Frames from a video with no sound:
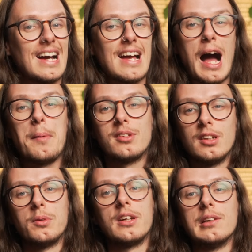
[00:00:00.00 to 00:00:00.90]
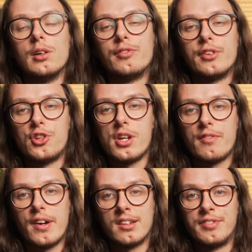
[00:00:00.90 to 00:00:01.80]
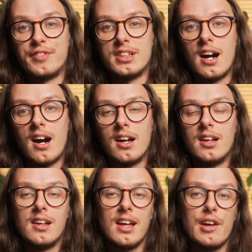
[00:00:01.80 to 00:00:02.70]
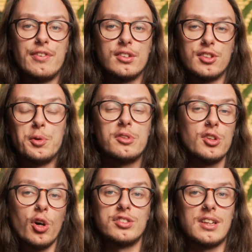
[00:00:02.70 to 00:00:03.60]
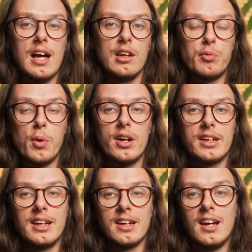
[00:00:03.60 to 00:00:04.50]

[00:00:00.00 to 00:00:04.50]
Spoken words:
I absolutely love the GFX 50R. If it suits your style of working,